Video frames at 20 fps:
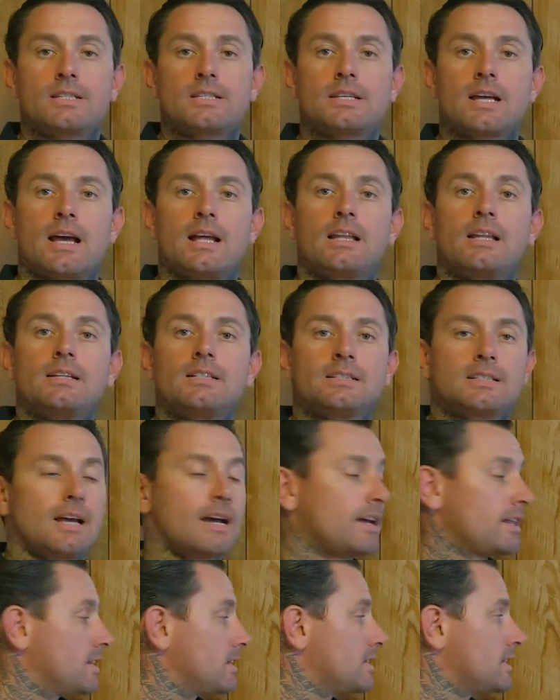Just say, let's
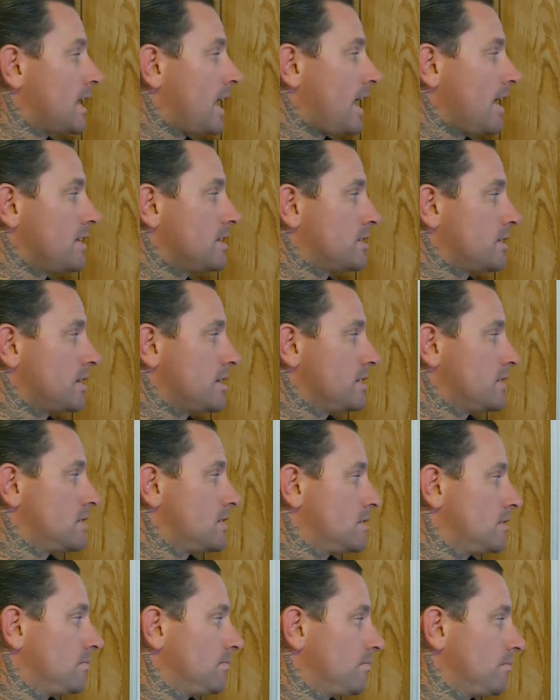say in this case
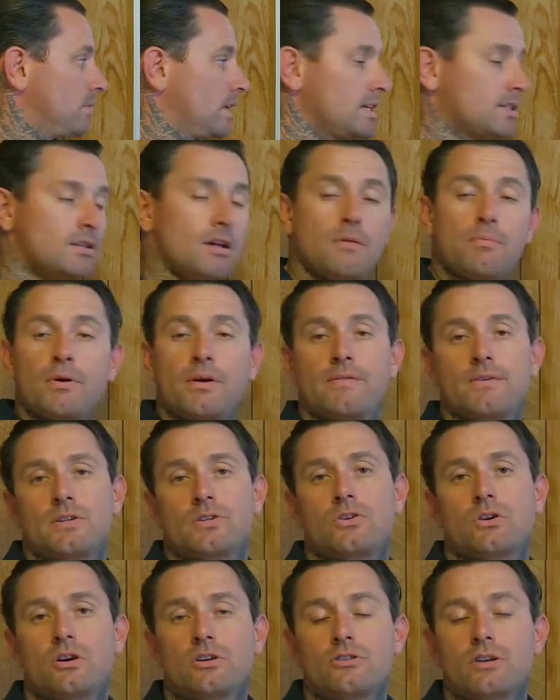there's no
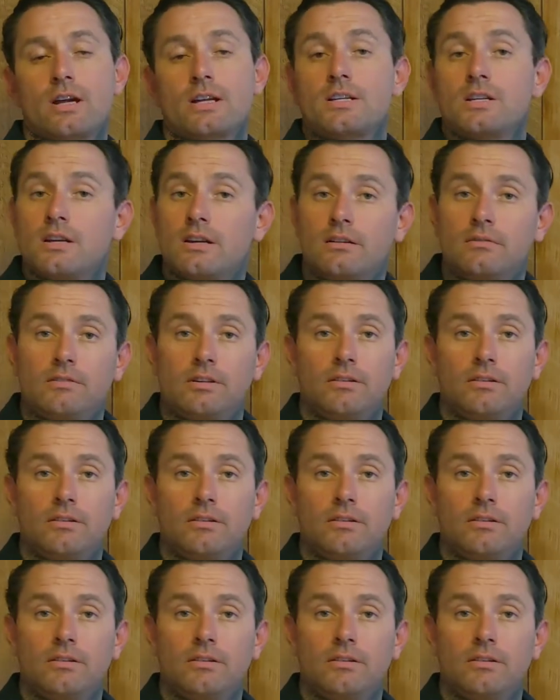previous tyre tracks,